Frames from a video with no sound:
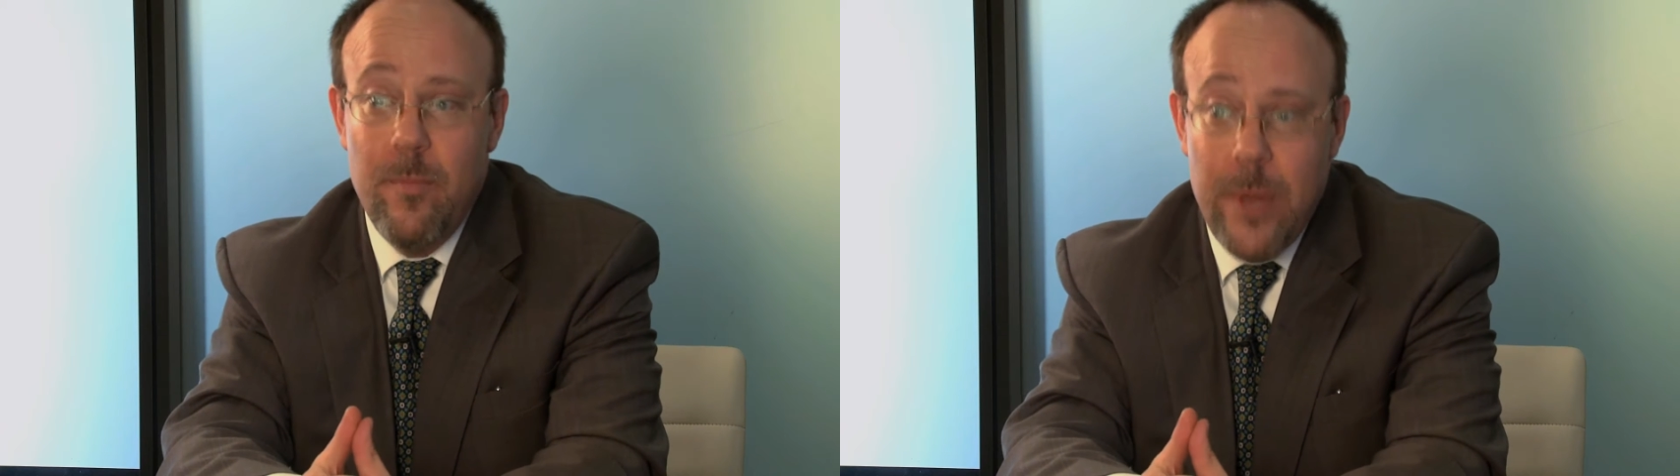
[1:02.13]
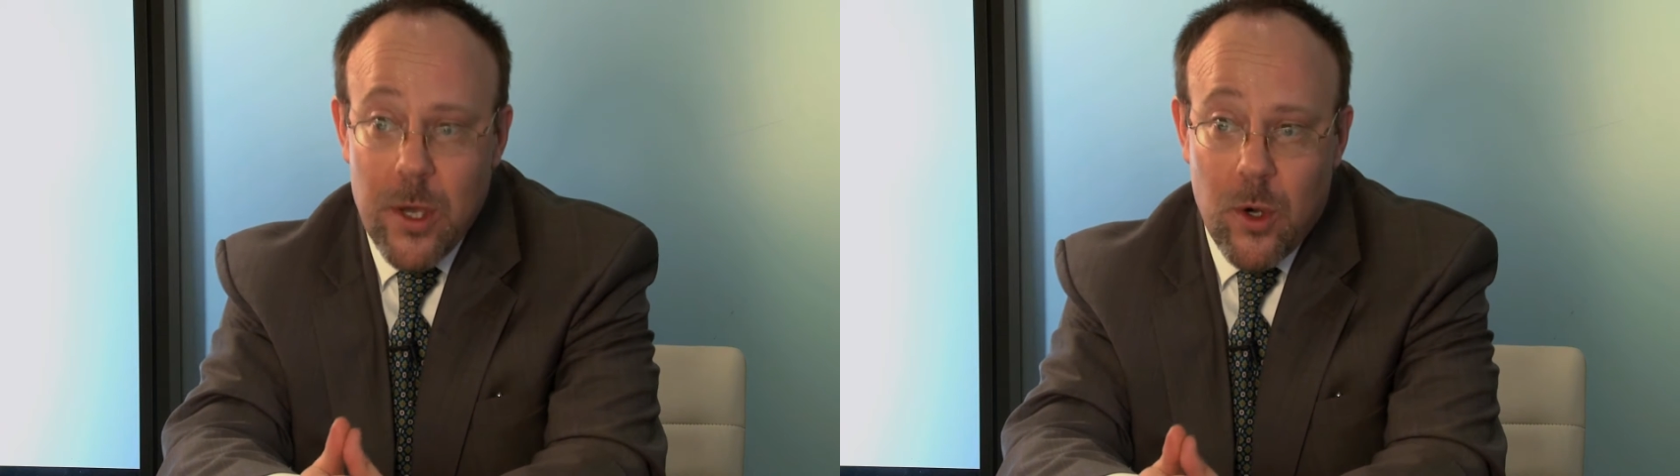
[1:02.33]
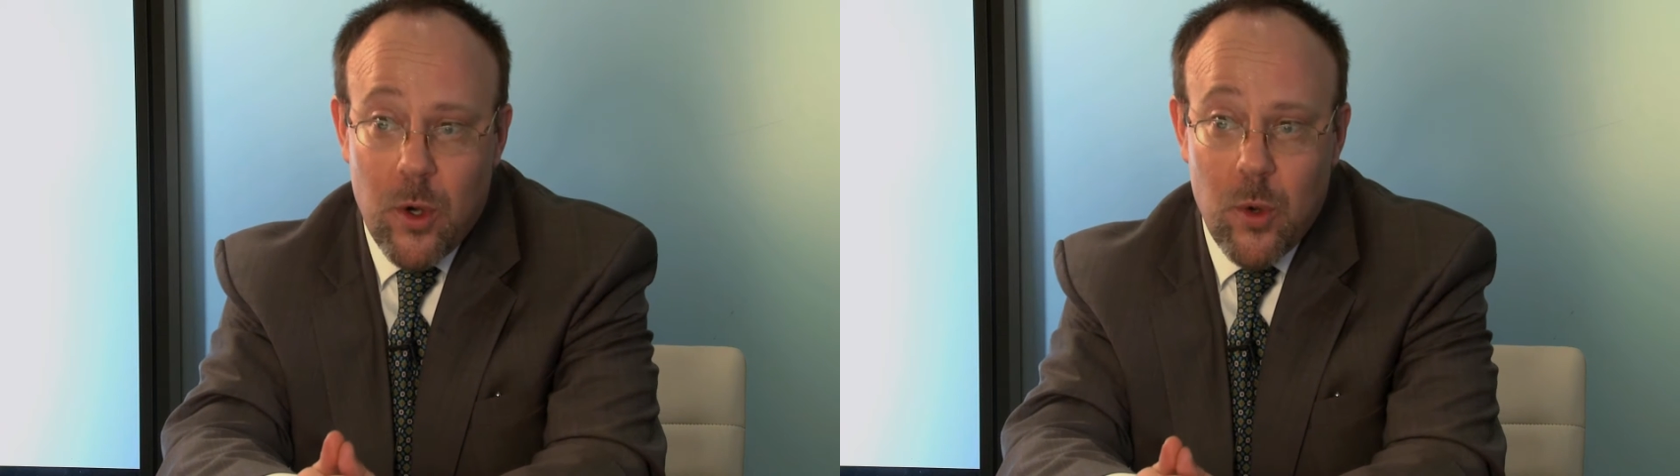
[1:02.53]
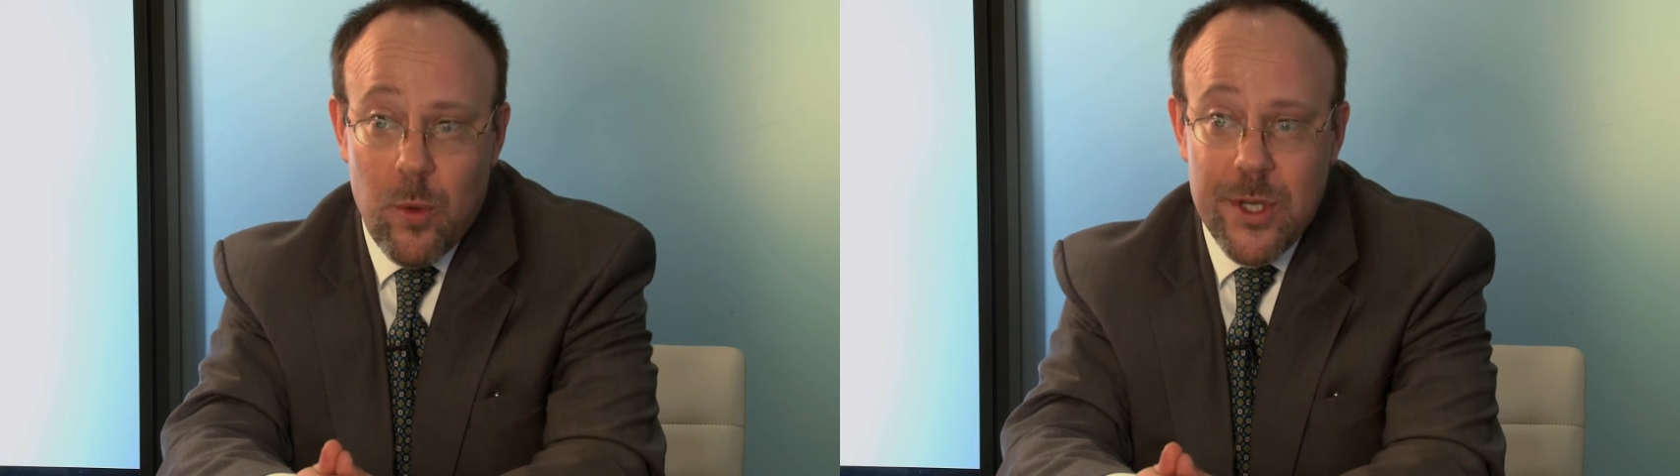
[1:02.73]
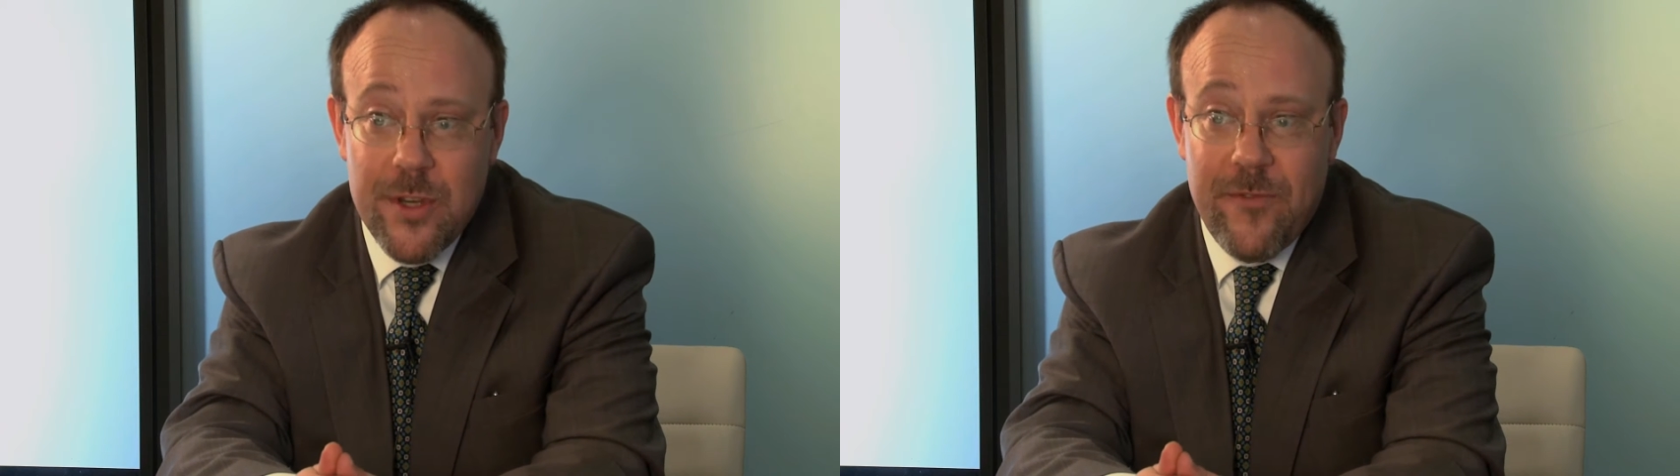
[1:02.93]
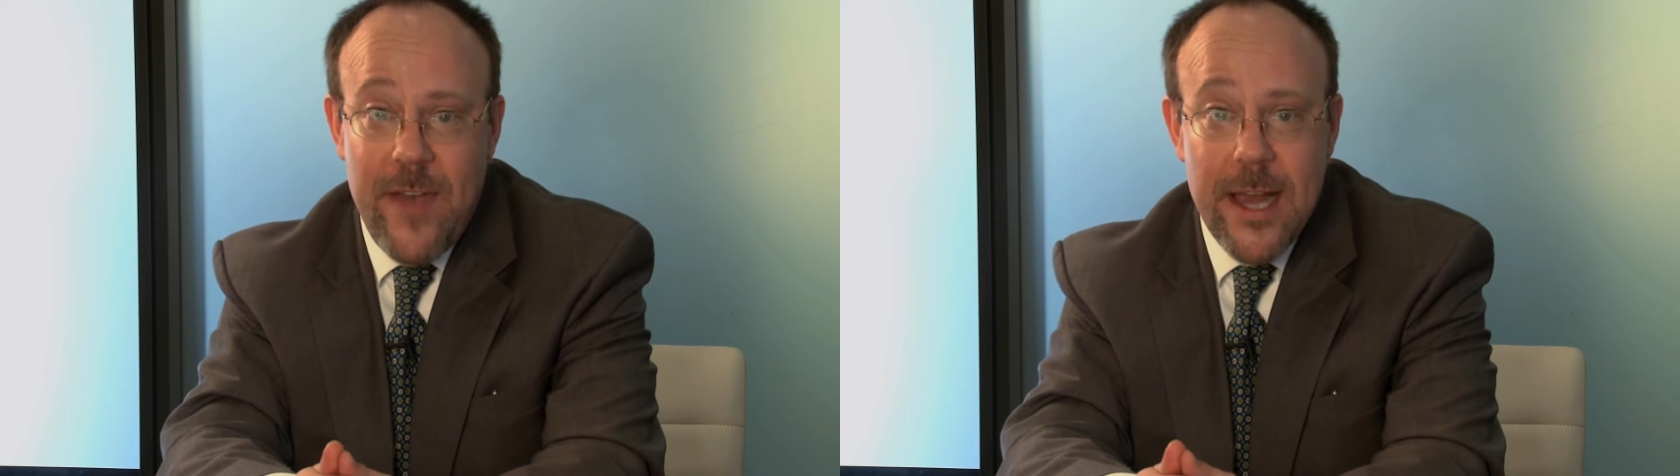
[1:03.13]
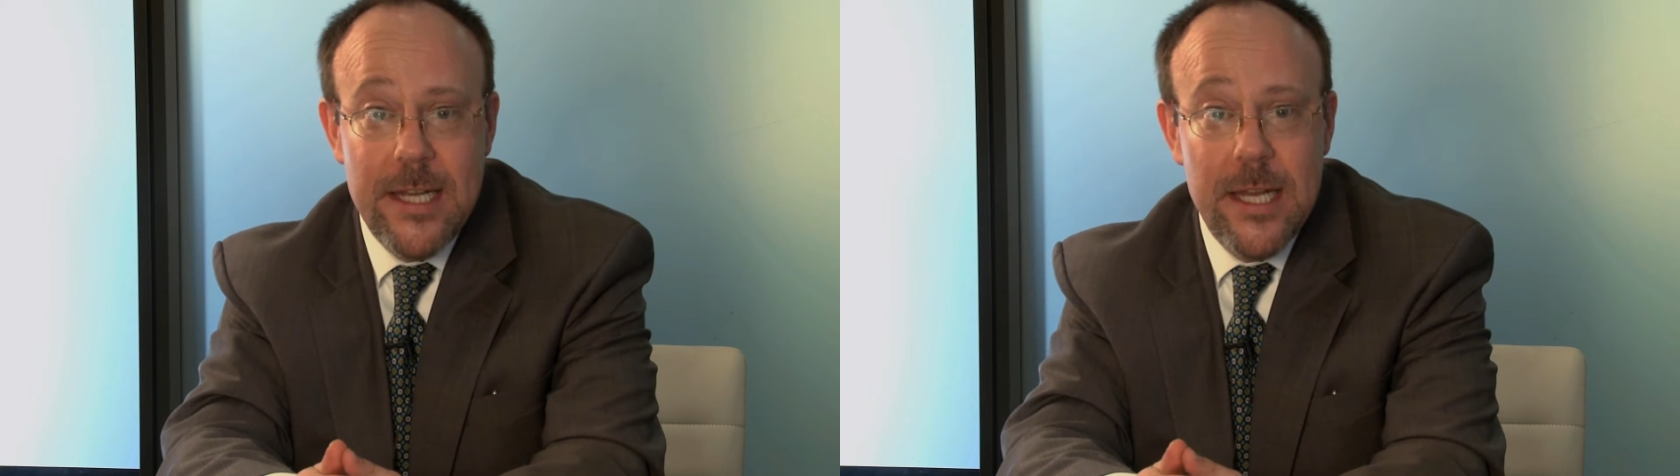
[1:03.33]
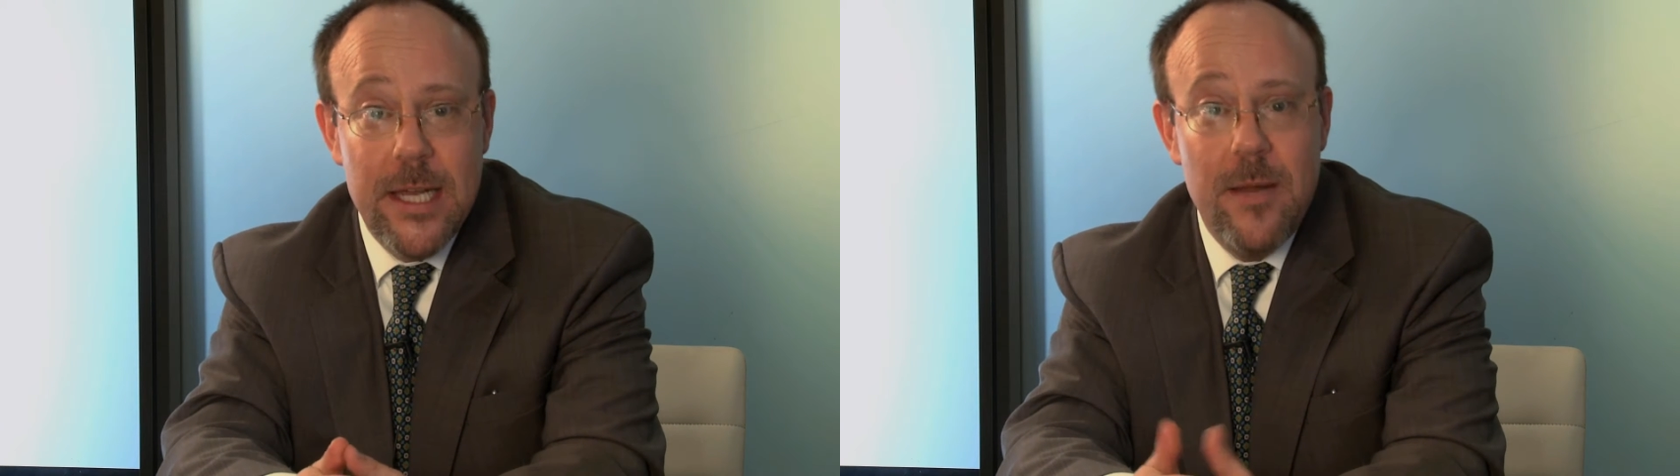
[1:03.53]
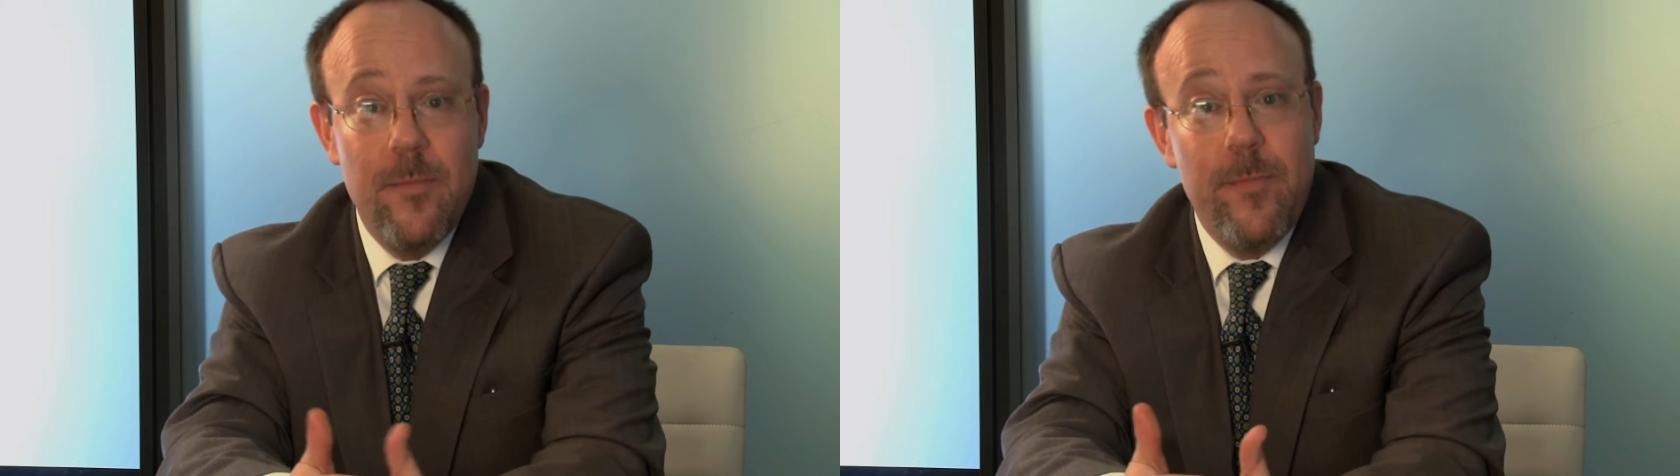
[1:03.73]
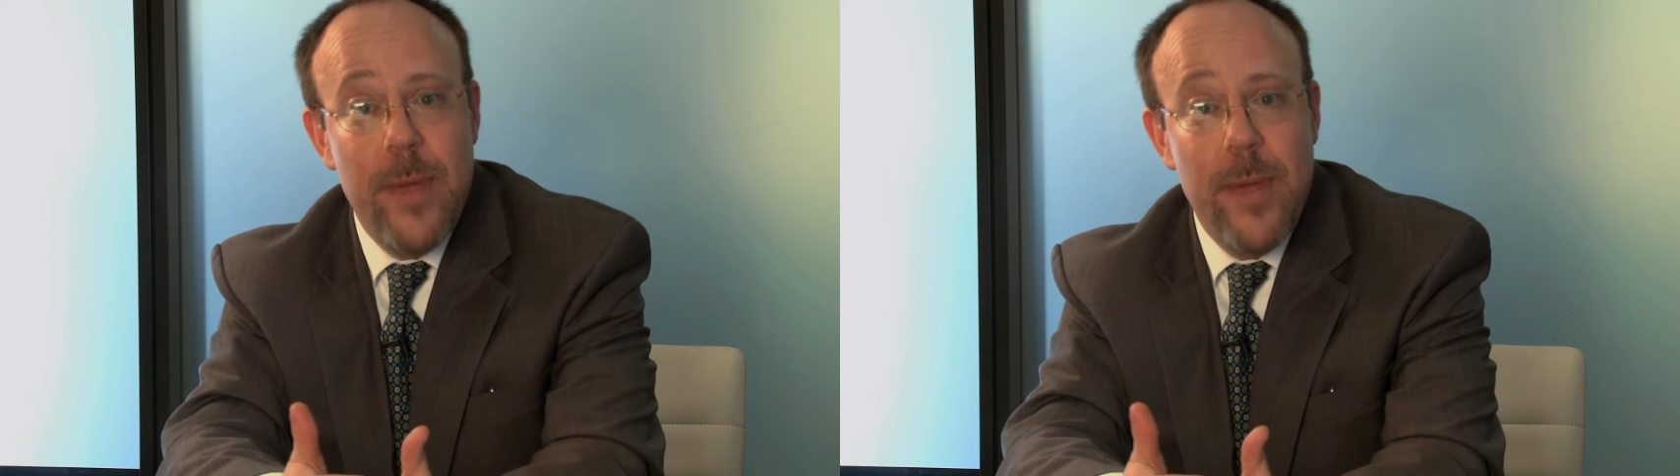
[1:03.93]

bill which affected